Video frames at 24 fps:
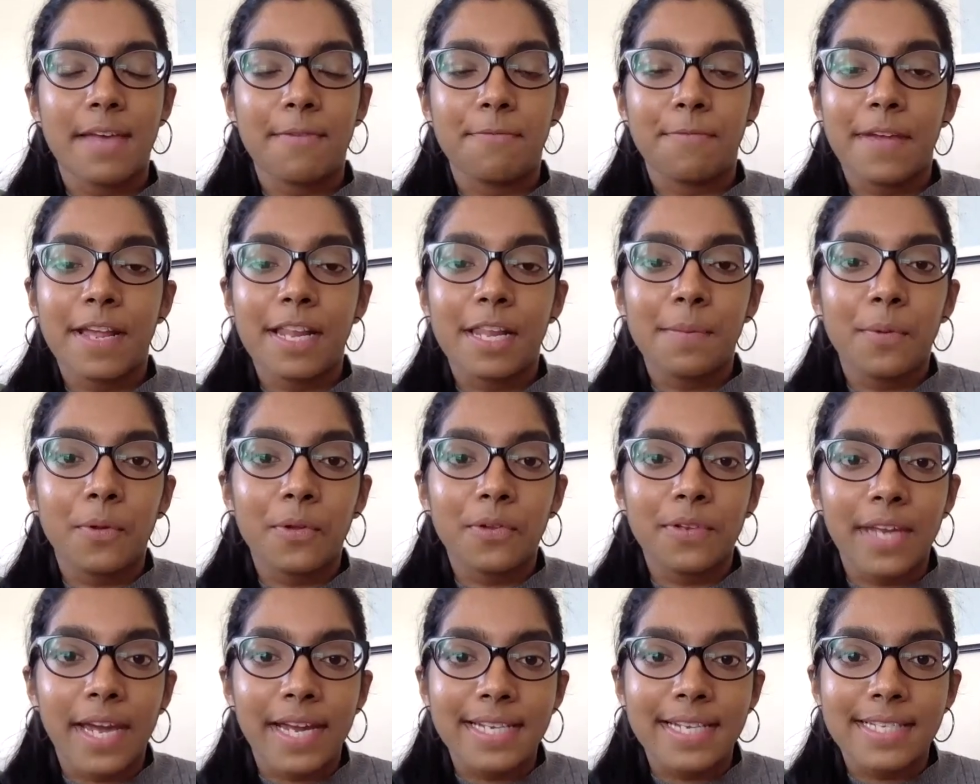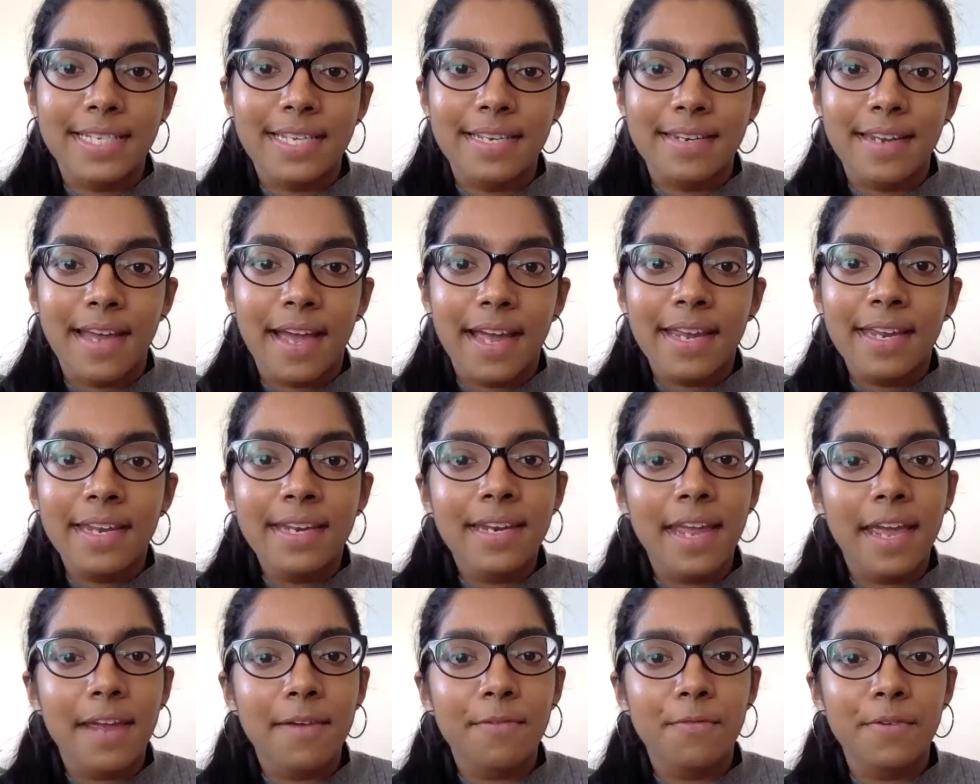available 9 to
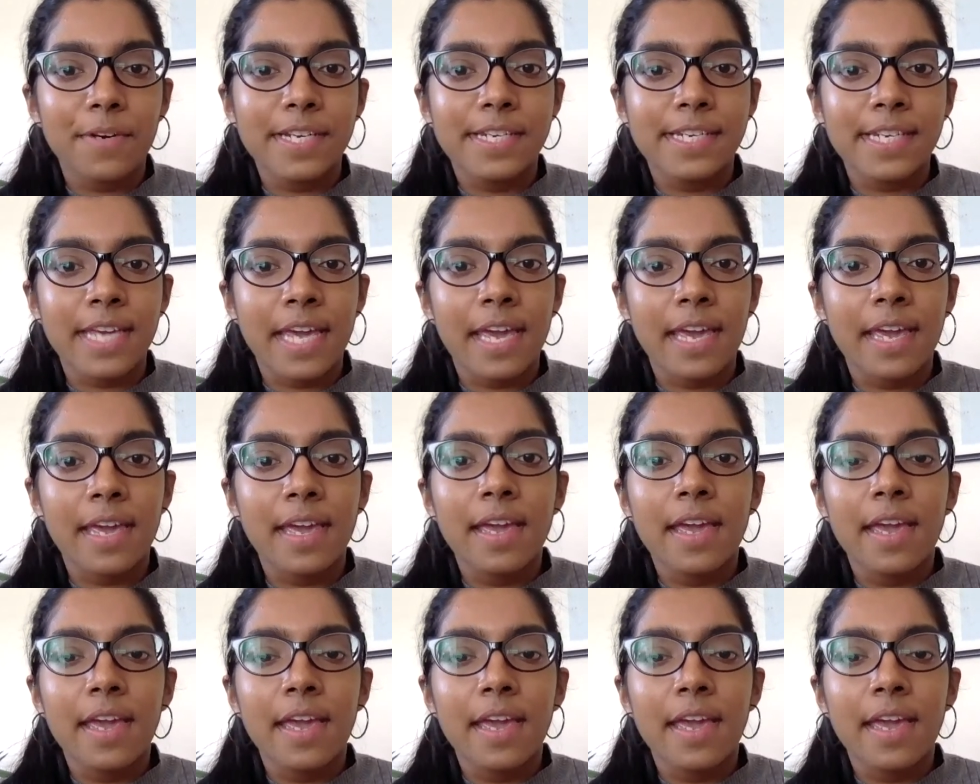9 every day,